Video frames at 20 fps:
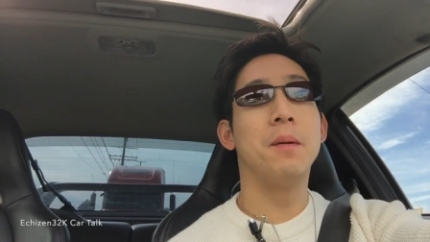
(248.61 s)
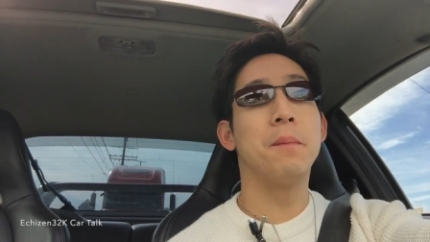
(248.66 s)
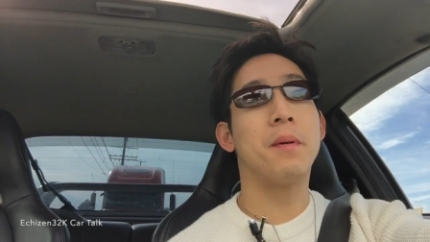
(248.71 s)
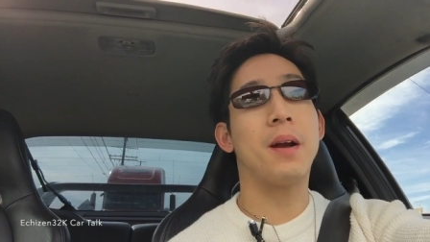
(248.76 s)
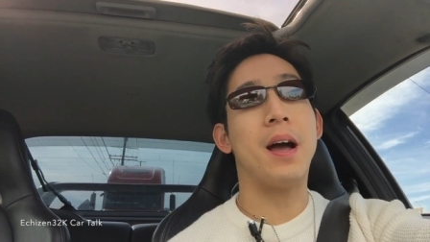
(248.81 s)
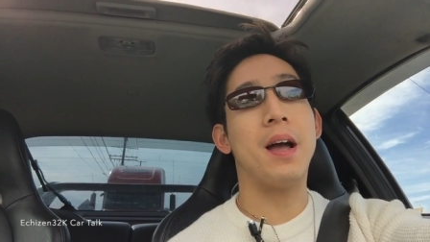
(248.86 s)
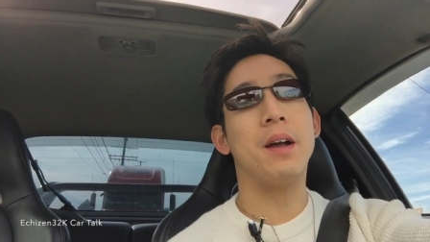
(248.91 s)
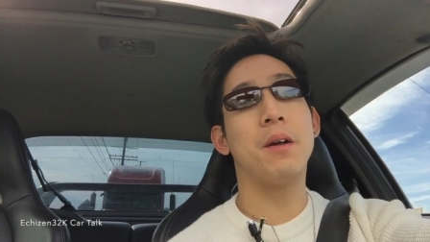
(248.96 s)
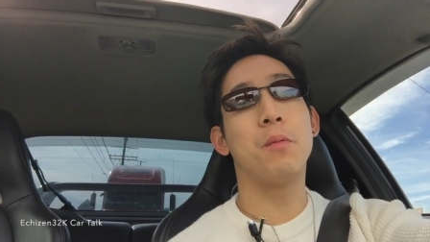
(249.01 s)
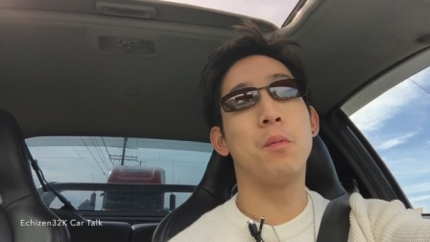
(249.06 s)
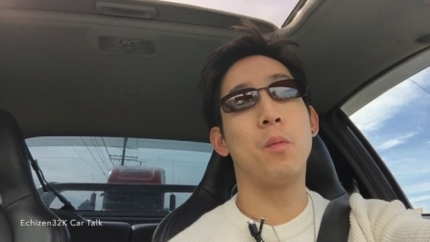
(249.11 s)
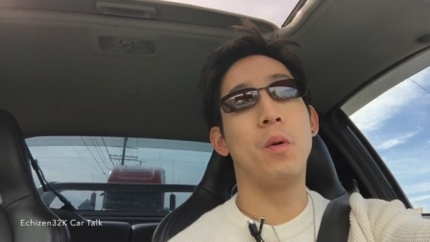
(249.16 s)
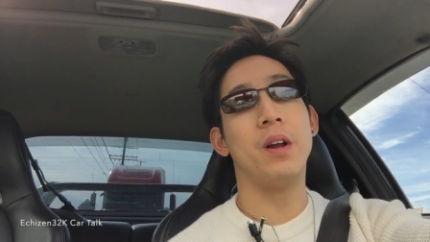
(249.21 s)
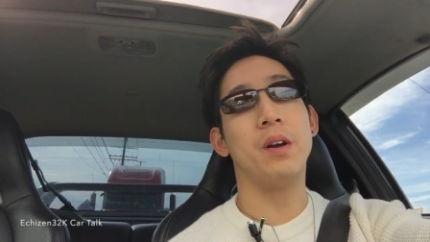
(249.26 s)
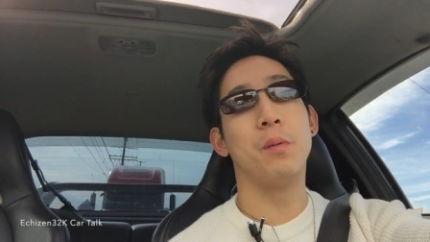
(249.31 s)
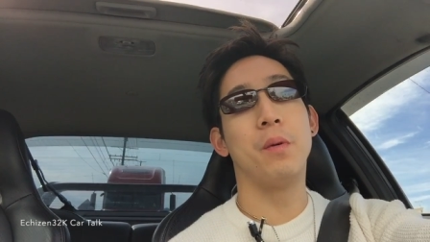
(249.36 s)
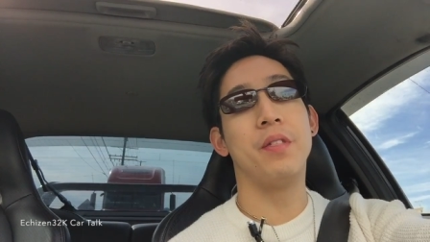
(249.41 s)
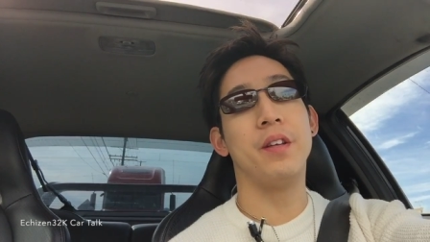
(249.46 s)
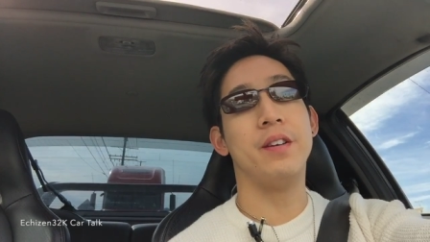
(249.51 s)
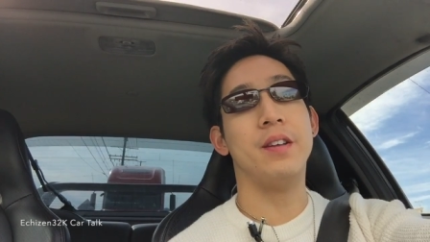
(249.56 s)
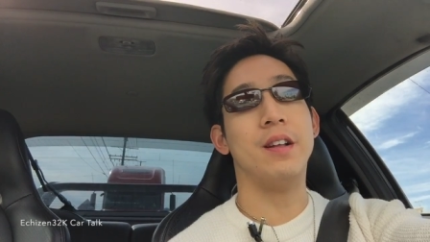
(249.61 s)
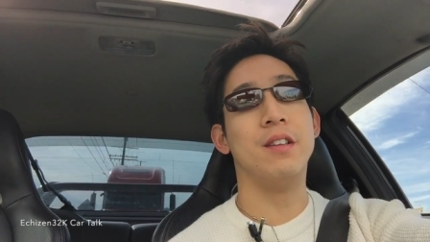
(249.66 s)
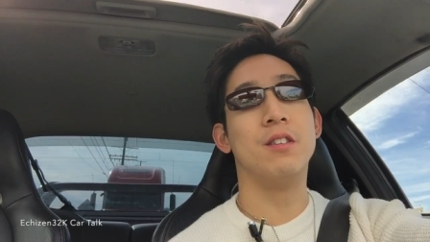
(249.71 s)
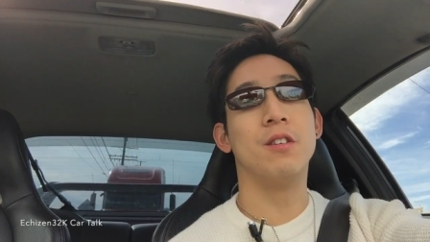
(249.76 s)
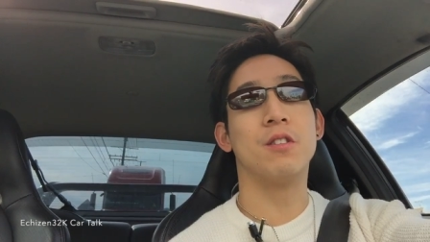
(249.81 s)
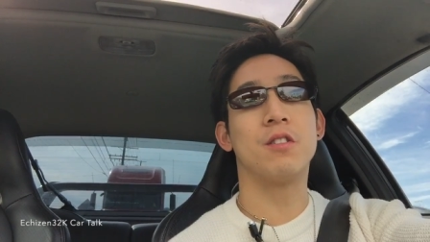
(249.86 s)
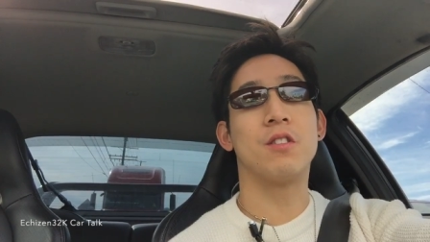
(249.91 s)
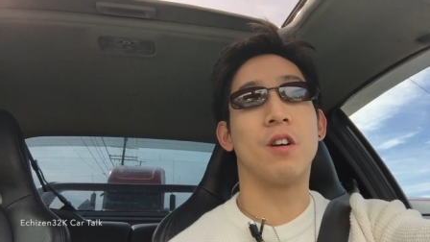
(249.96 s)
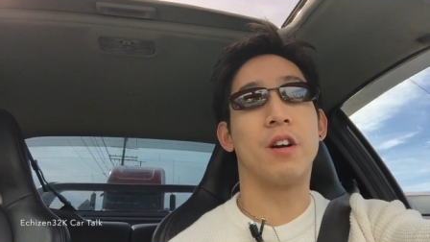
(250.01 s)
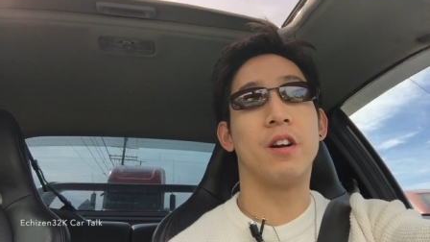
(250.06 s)
But I went with the
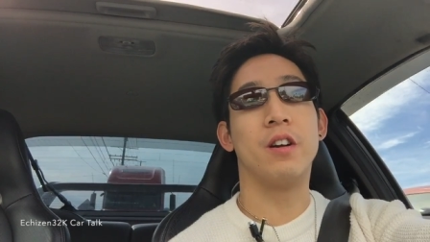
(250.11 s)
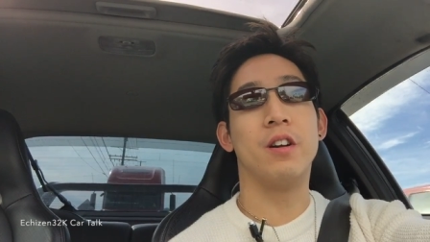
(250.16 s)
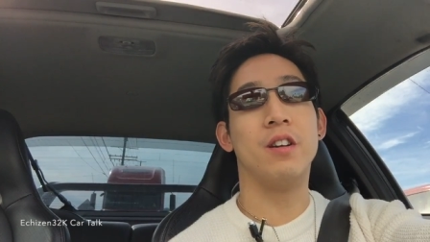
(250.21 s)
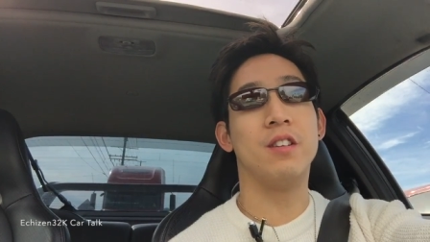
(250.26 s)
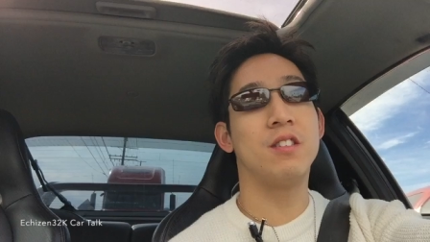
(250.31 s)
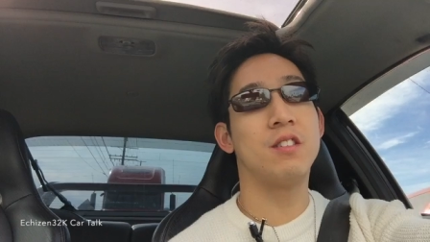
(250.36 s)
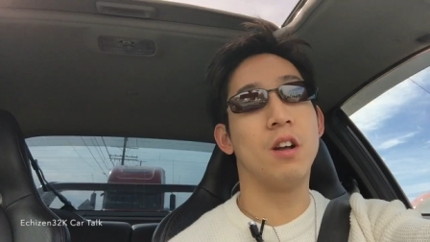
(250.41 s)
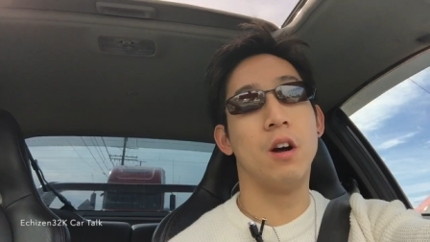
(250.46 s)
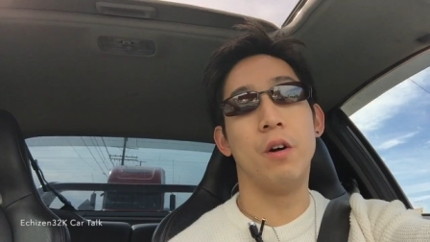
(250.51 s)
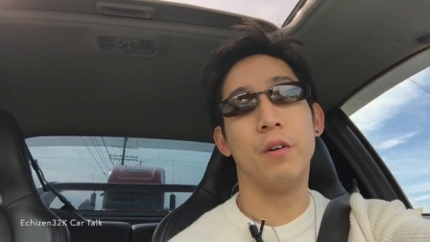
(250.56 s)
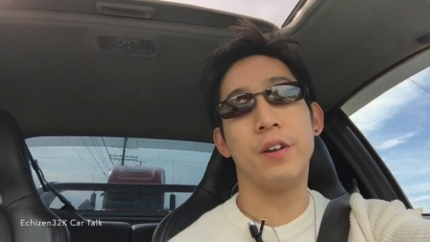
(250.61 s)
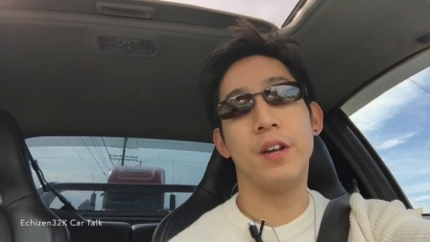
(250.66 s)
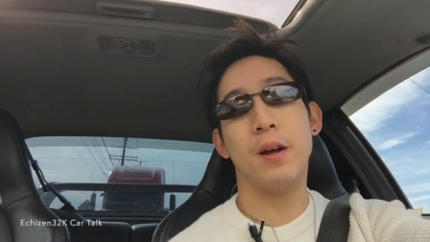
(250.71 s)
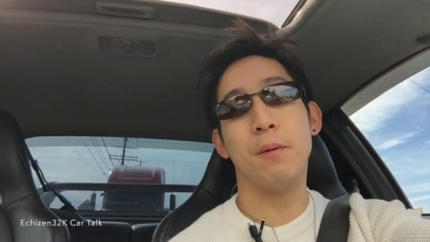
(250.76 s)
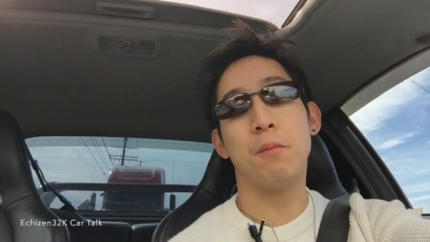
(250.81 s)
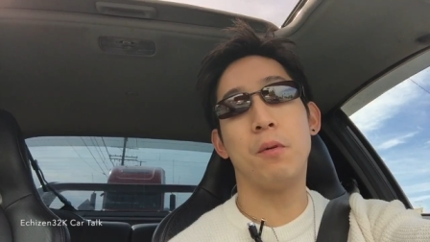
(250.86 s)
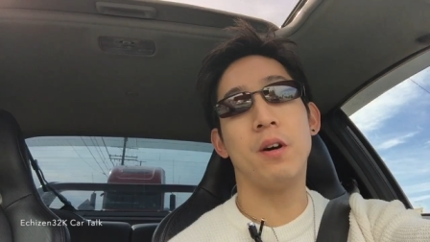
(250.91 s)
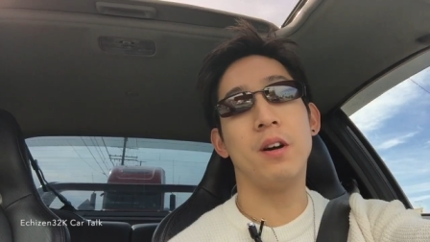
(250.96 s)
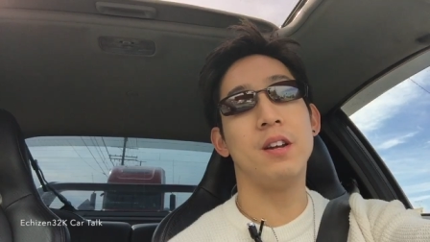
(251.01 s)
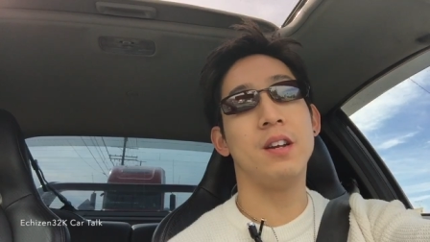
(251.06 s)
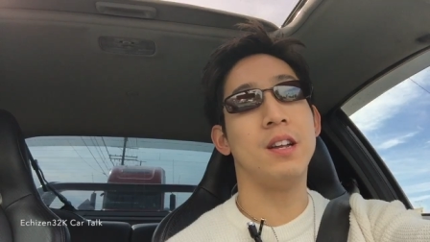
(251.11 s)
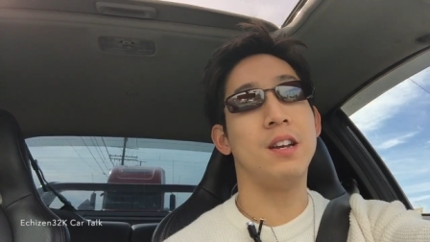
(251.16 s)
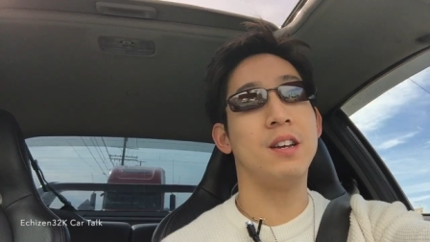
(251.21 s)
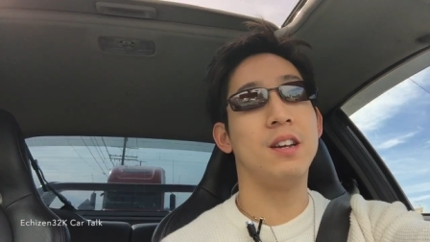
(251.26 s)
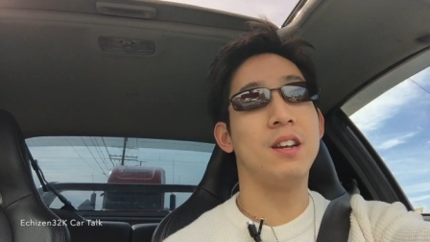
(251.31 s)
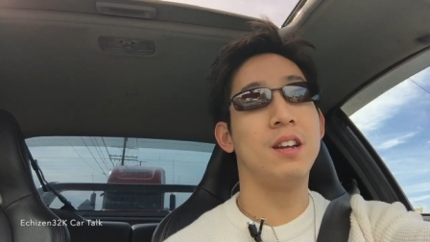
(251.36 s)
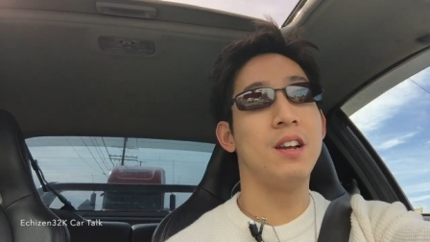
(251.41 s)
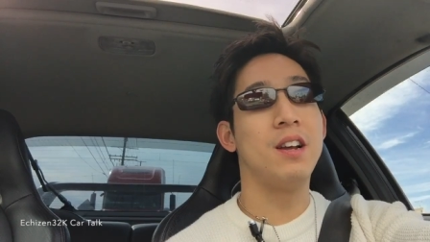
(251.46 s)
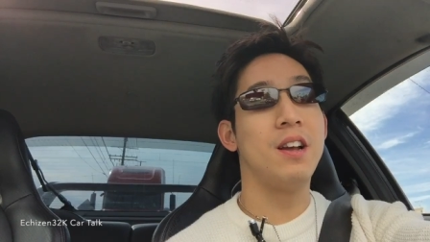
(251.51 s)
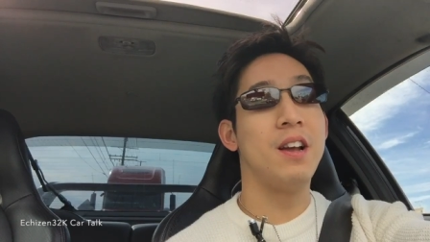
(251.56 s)
Denso starter. It's the OEM one, and